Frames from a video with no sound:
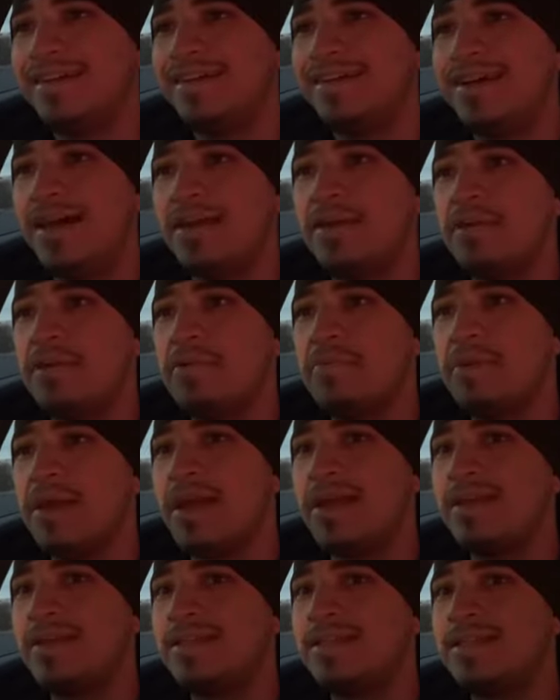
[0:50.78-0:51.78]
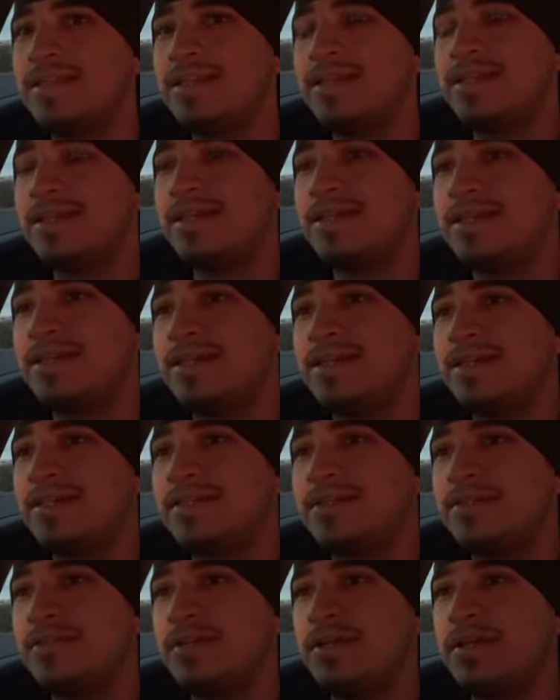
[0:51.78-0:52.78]
I don't know, man. It's uh it's
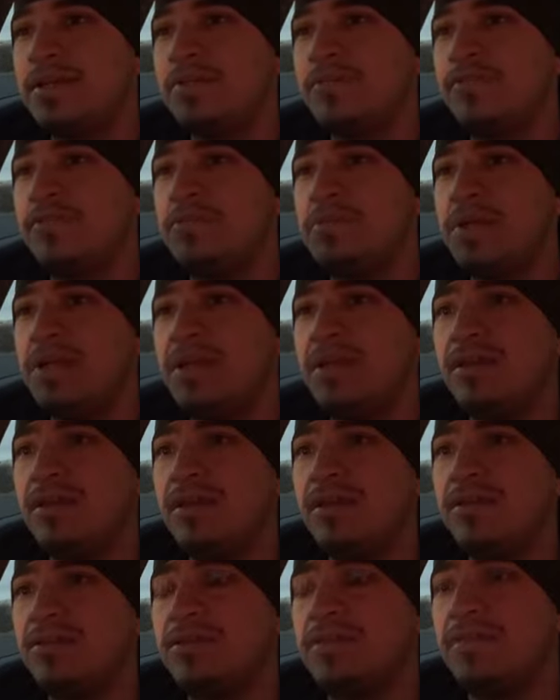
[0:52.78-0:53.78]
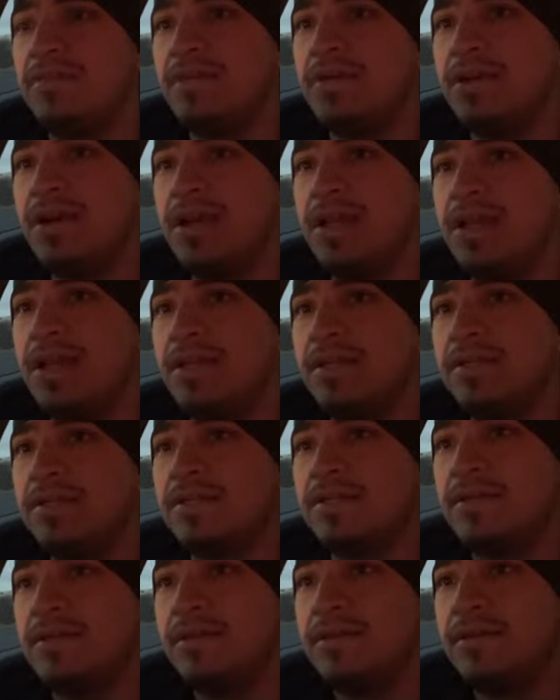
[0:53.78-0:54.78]
going good for me so far, I
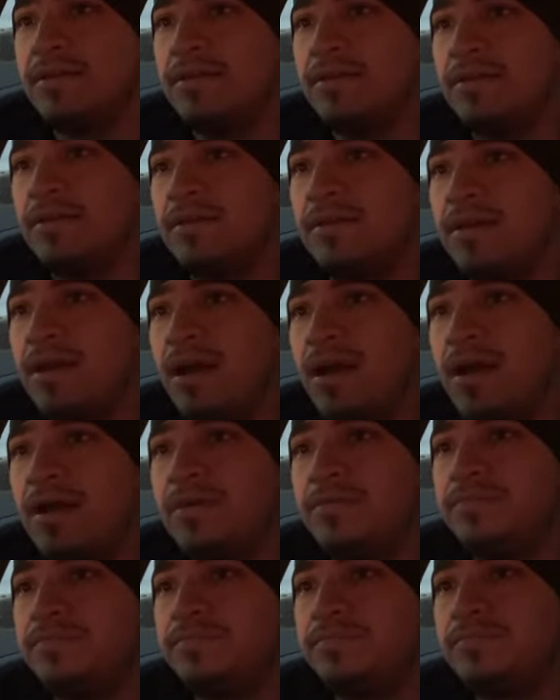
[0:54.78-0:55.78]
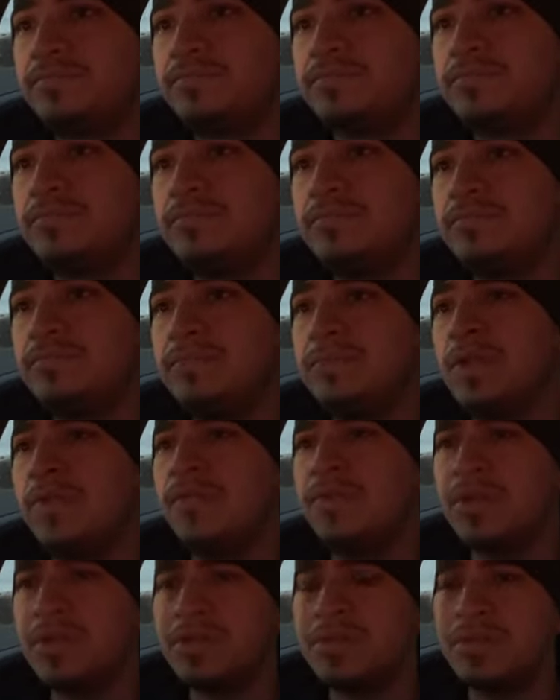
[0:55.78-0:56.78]
guess. Um,
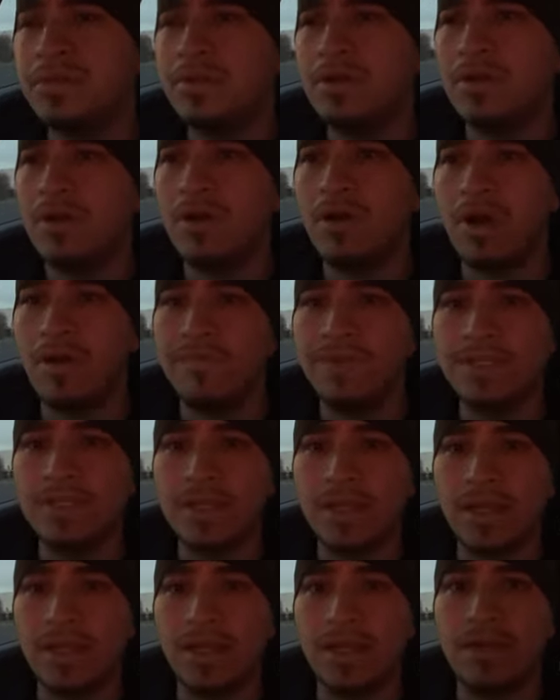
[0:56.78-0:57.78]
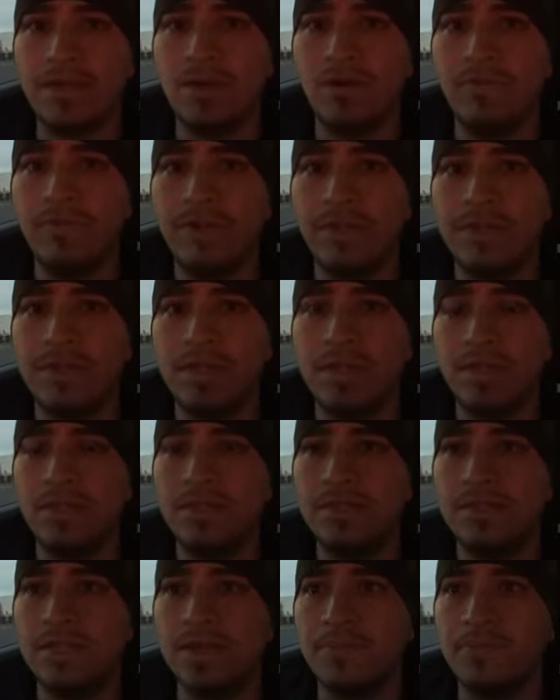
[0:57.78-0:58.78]
for those who don't know, obviously I got COVID at the end of
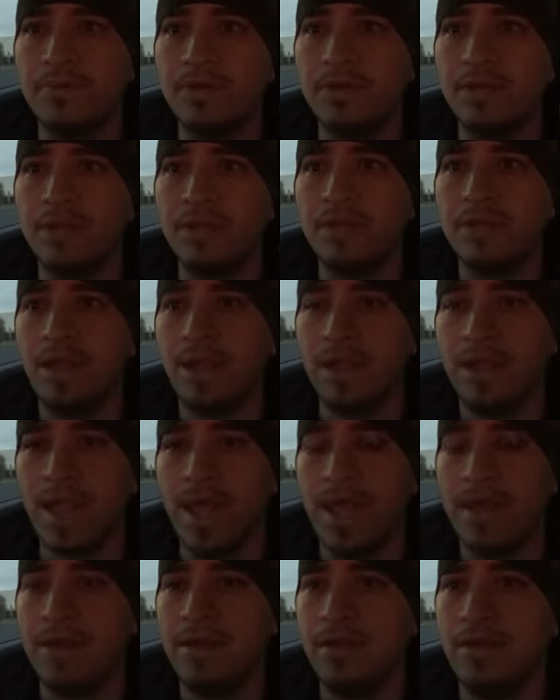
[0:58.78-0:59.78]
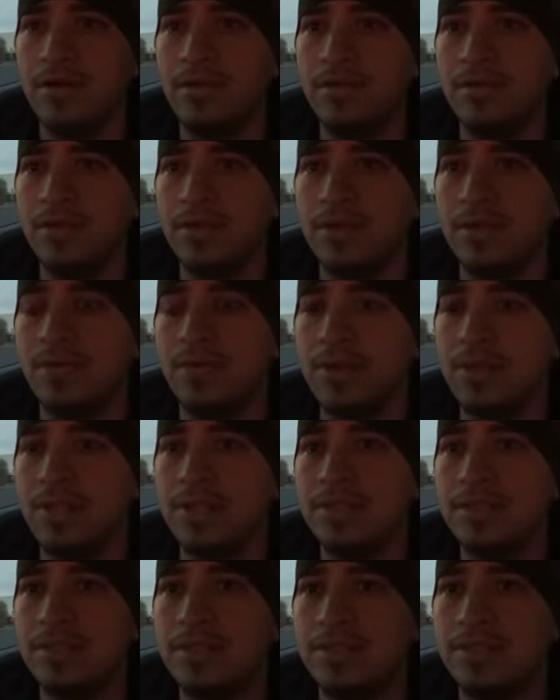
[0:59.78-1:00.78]
December, and I, had it all going
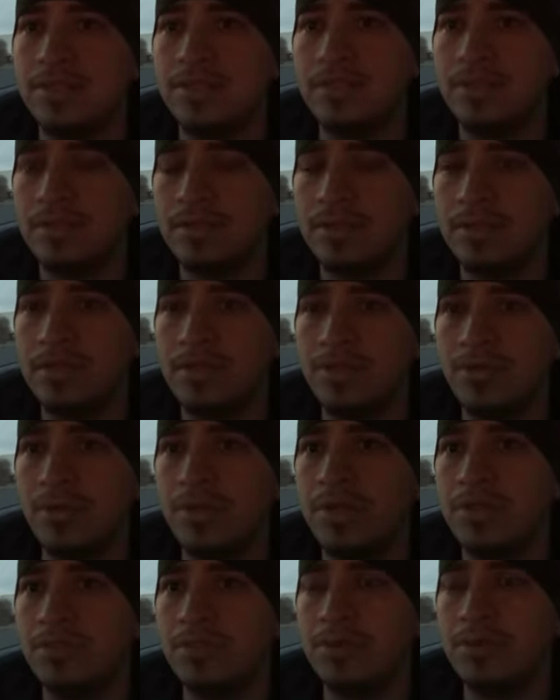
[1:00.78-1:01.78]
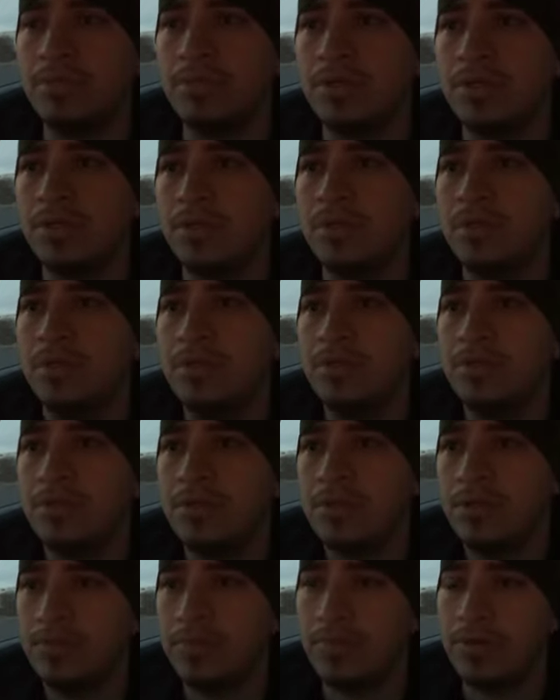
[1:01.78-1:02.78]
into 2021
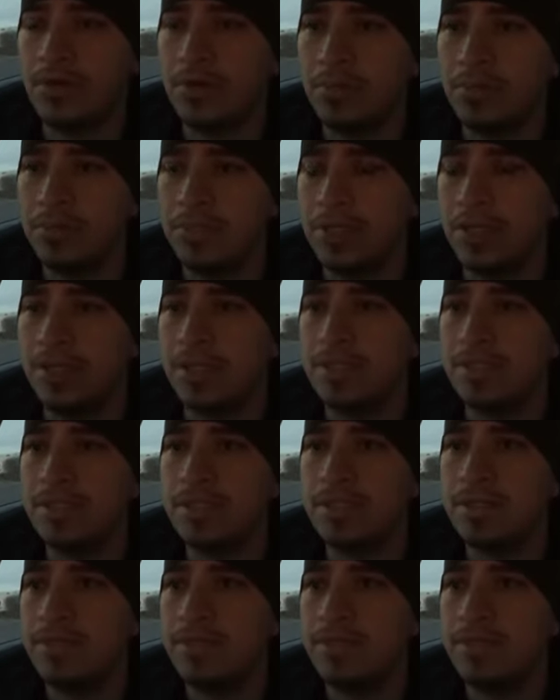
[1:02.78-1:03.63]
for a couple days.